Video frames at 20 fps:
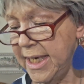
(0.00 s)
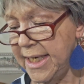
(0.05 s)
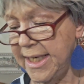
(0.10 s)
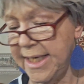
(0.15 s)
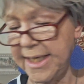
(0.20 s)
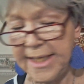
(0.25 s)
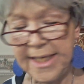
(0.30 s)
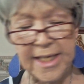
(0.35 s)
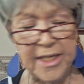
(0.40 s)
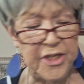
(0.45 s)
it
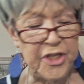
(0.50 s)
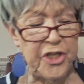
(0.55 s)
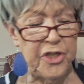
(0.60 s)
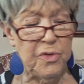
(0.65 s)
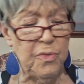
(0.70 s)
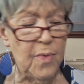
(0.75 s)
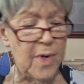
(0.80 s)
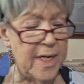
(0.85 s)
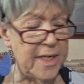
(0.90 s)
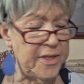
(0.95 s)
is that you
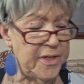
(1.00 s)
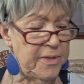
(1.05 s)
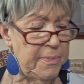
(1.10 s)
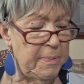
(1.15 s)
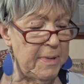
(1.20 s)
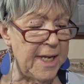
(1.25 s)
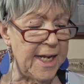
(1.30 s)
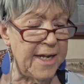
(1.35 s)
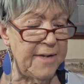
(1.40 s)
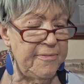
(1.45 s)
want to
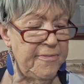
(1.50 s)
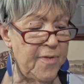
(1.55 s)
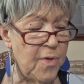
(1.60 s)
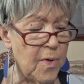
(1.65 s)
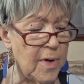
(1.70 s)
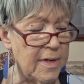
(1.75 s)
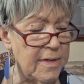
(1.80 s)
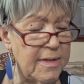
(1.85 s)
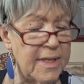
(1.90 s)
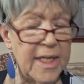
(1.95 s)
play for,